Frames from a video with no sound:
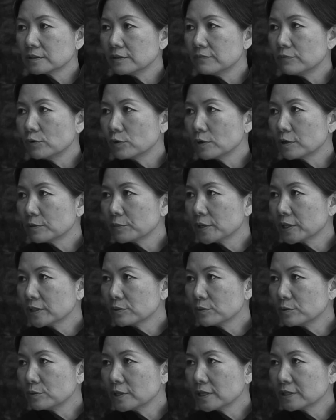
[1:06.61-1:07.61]
Yvon Lambert
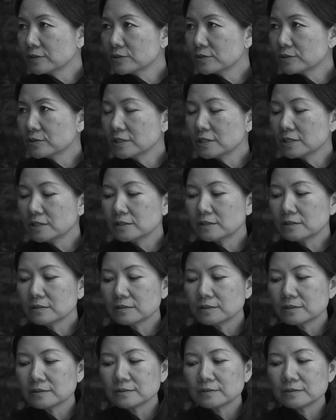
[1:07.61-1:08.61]
collection here,
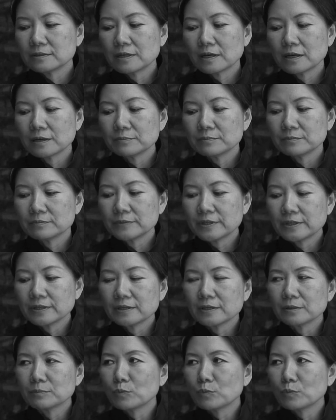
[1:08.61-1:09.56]
and I'm thinking